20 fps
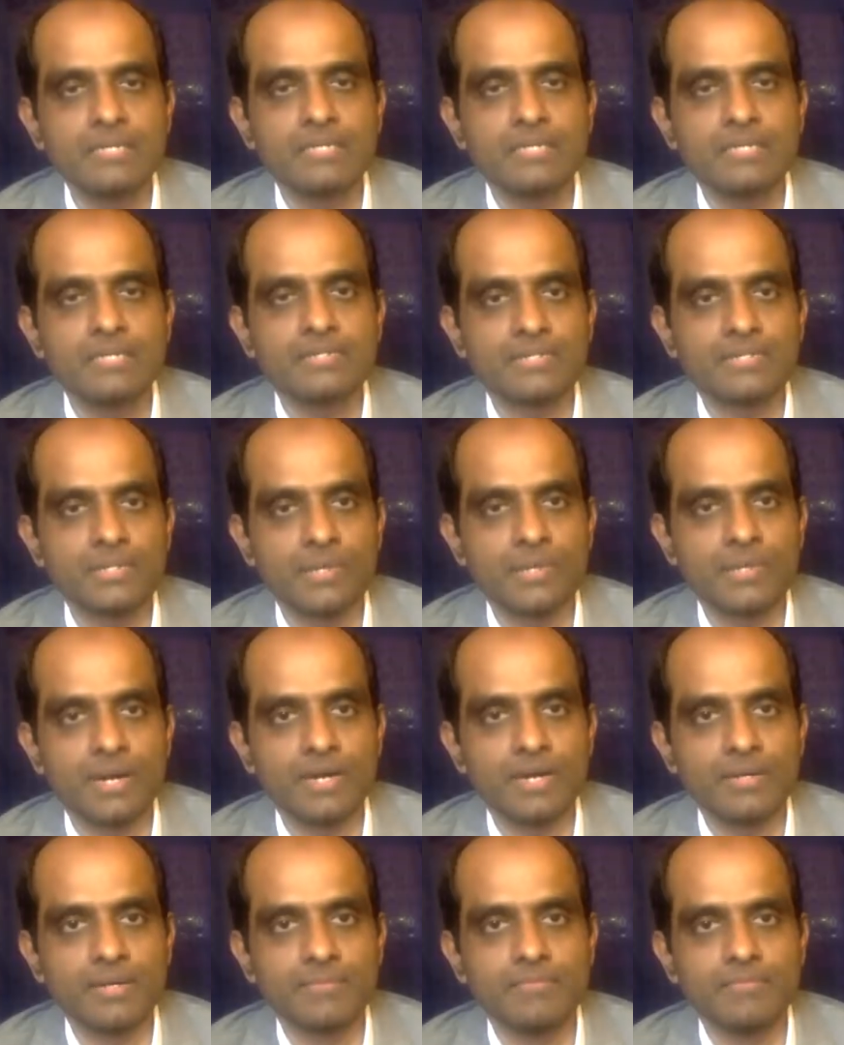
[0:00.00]
So,
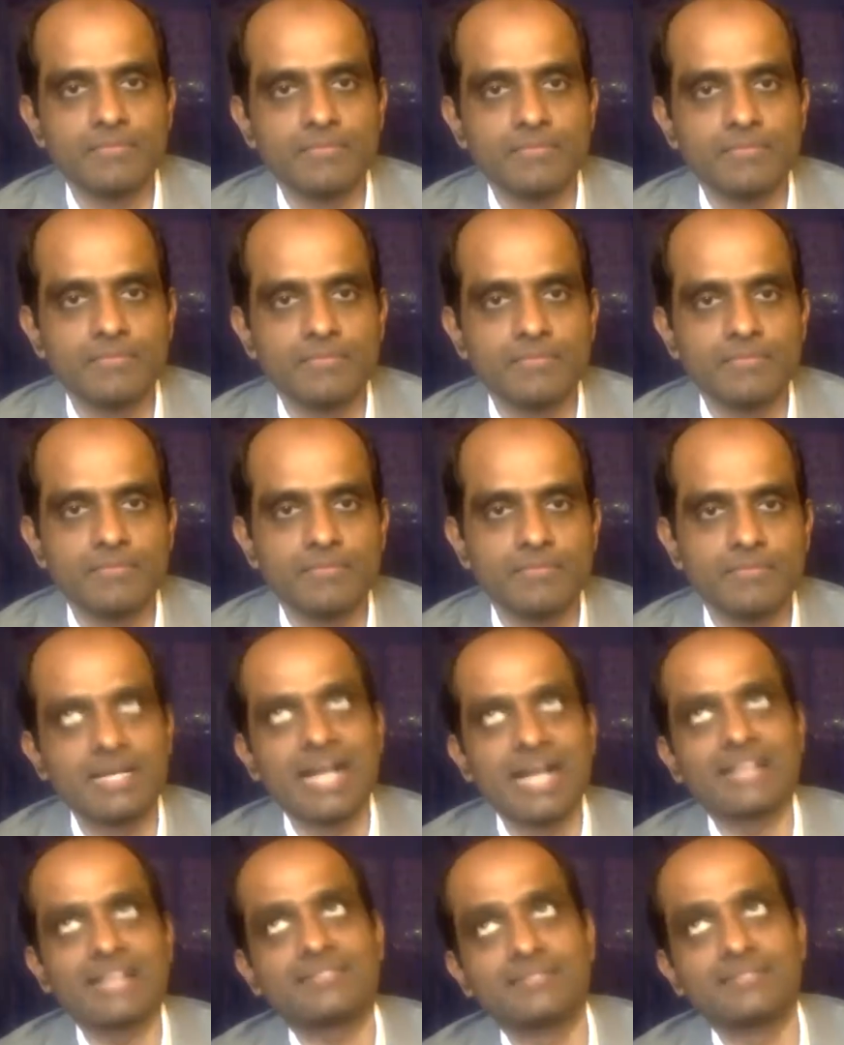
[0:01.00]
I wanted to
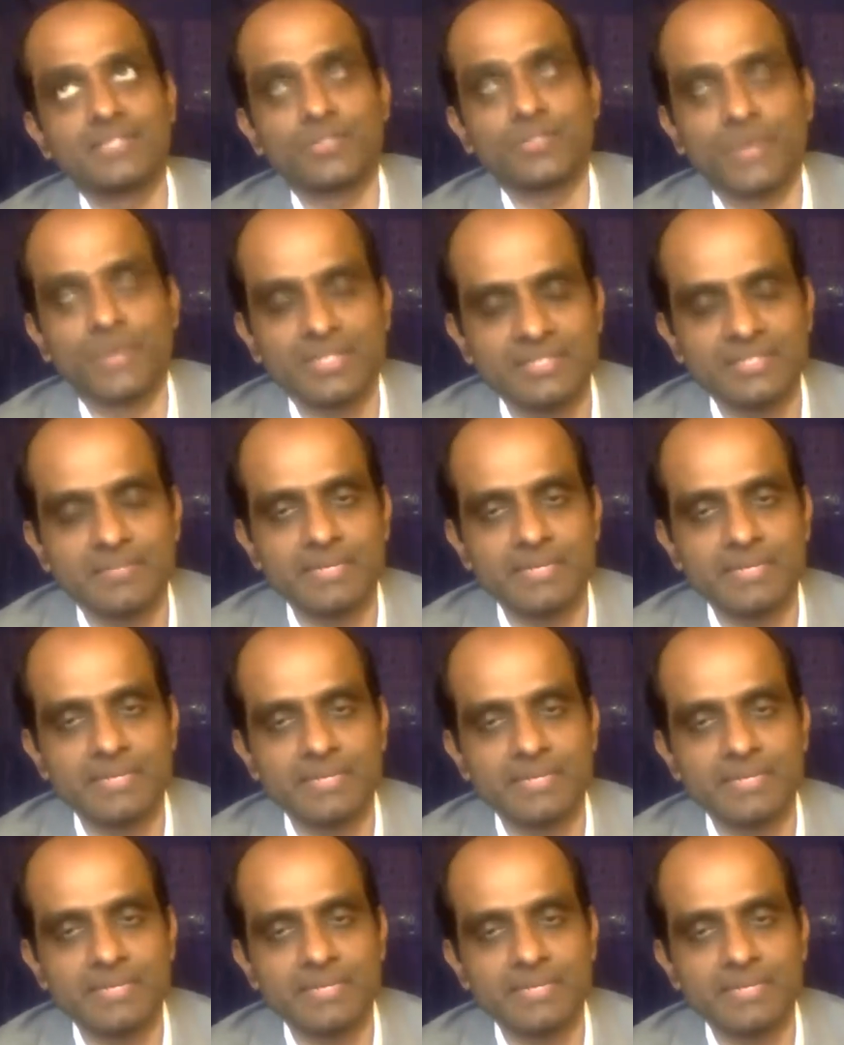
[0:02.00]
ask this question
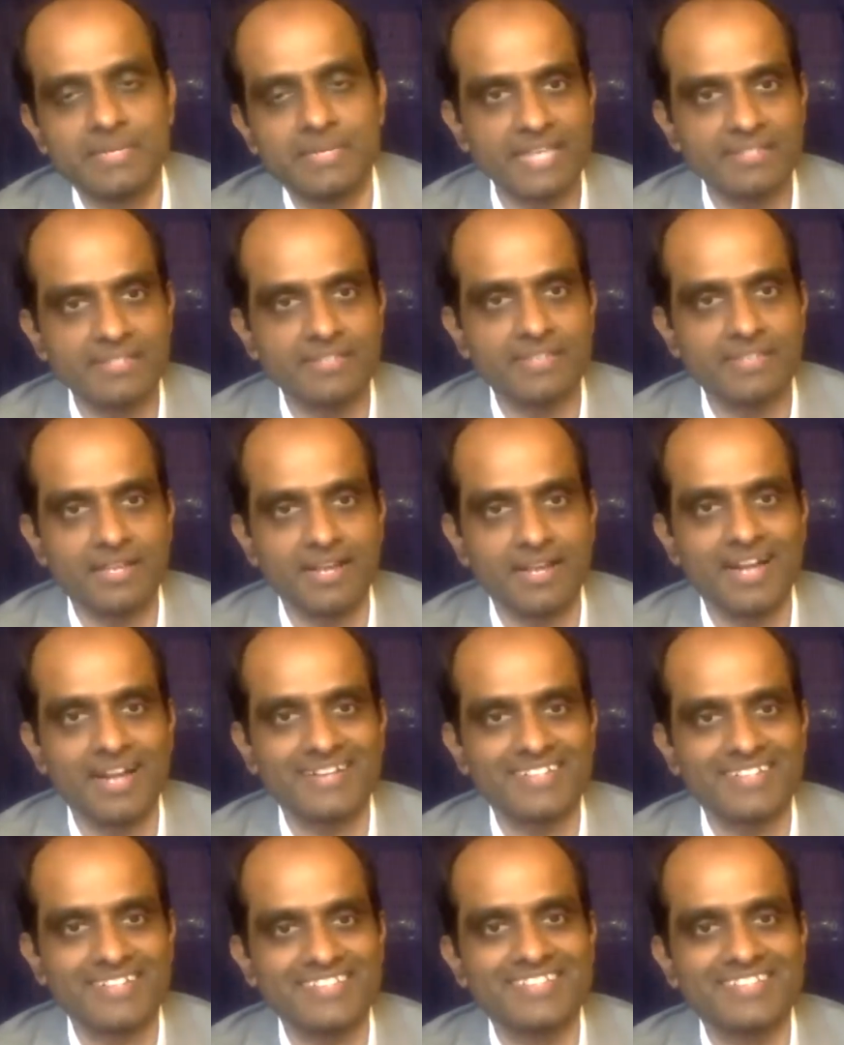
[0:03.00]
because I face this a
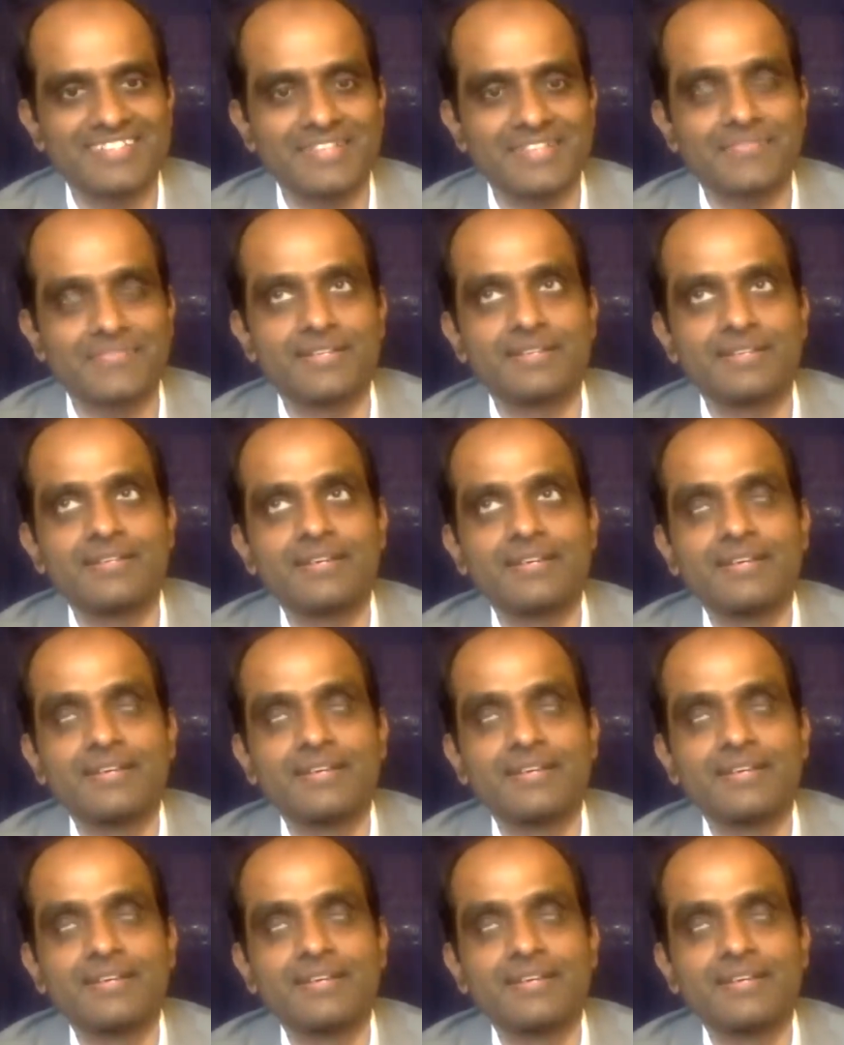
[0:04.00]
lot, Steven,